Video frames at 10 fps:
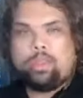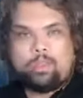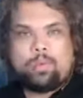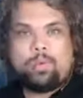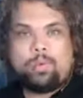
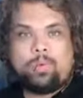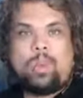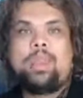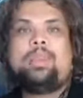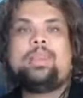
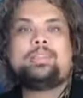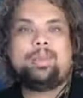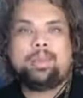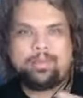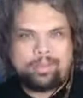you get
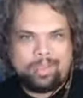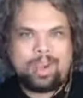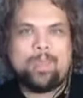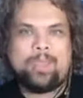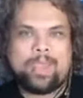to, you
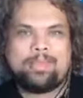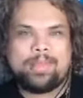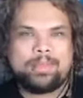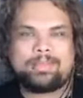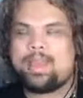know, pick
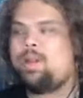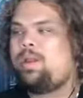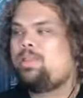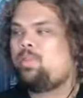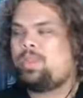things
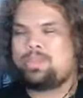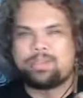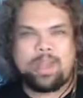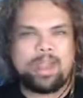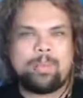out, and then we can
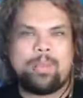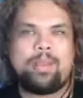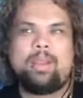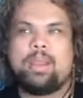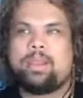talk
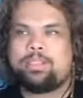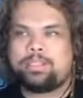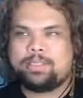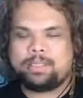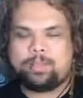about it, and it
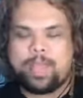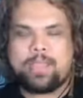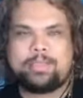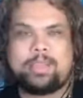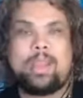just
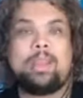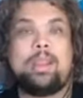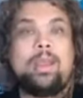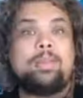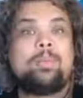expands it,
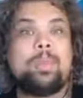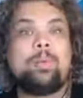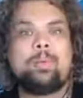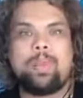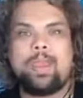and other
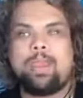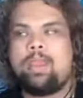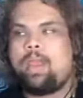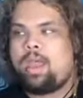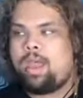people might
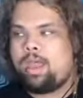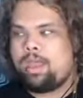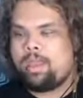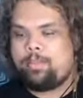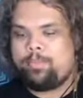
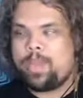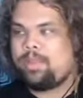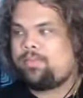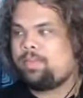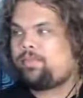
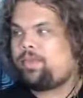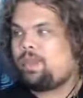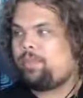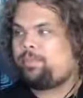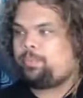benefit
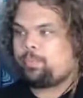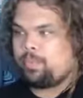from,